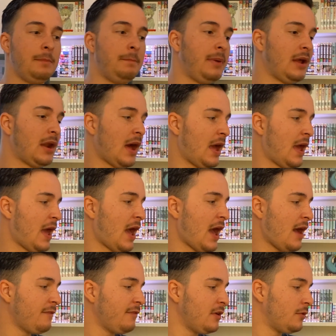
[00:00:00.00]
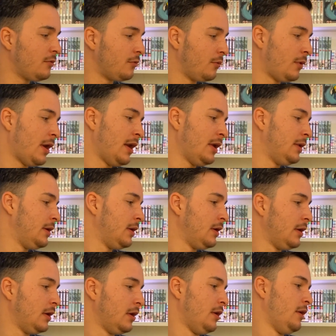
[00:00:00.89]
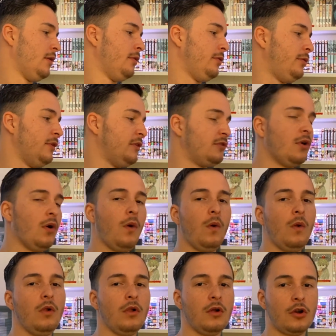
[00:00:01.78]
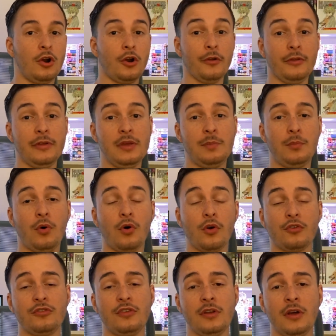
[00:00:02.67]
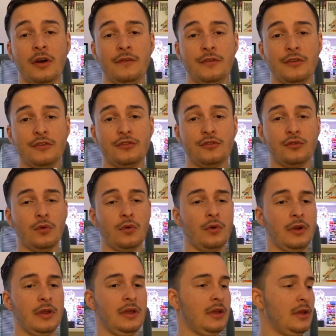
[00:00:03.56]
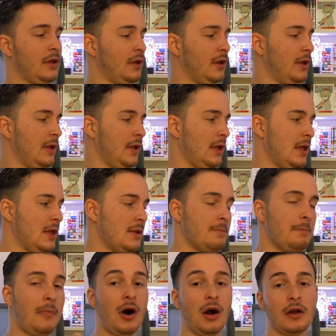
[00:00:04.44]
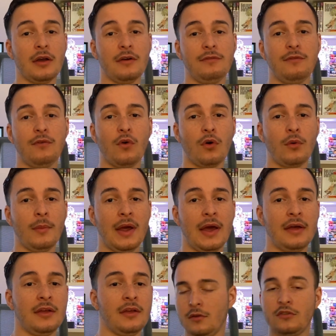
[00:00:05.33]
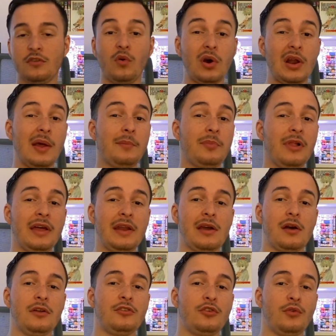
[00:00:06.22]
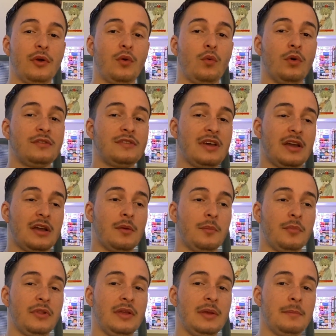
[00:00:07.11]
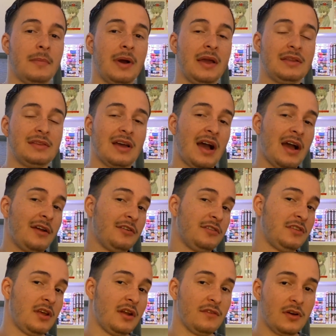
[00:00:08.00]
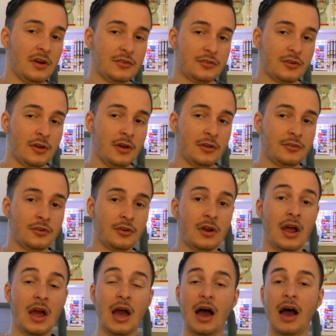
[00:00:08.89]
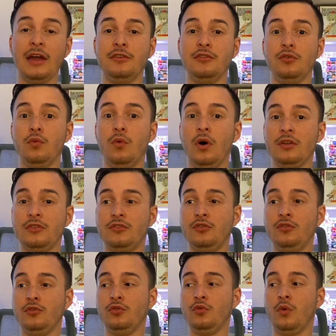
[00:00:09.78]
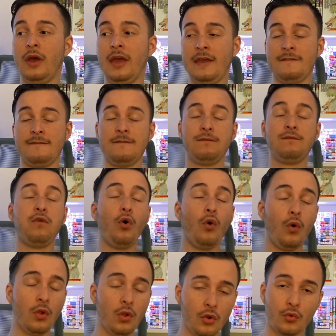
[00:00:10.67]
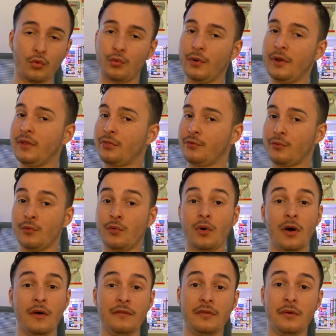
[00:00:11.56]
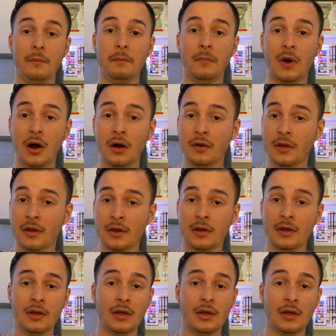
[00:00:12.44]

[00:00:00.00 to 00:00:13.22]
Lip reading: but I haven't read this whole early portion of the story in manga format. So what I'm planning on doing once I complete my entire set of Hunter x Hunter, I do want to do a full read through of the manga,